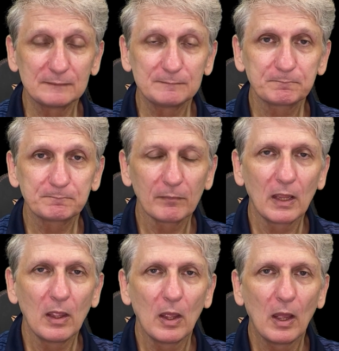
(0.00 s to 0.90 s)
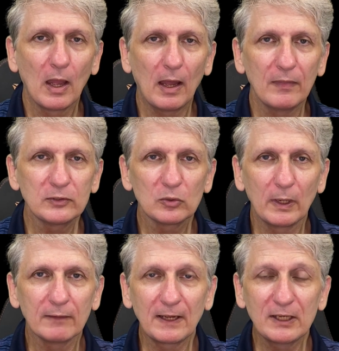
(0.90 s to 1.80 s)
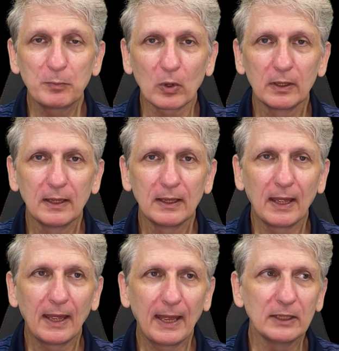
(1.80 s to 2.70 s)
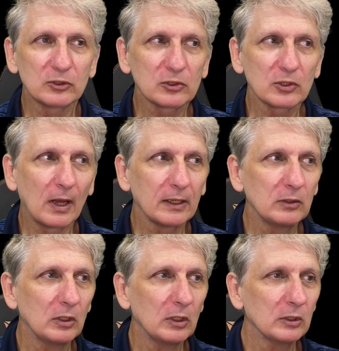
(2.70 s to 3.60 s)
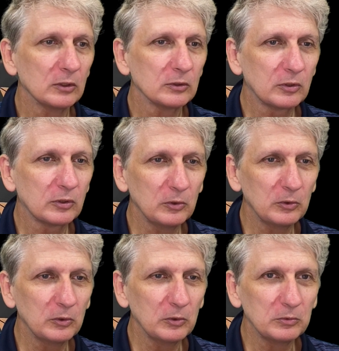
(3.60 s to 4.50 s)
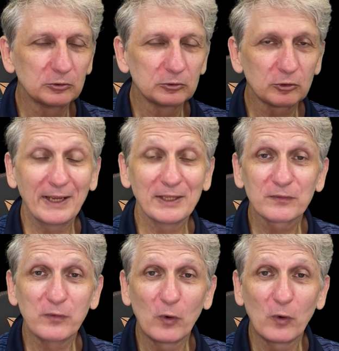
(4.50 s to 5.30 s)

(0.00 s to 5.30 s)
Uh, this is where Facebook has decided to transform itself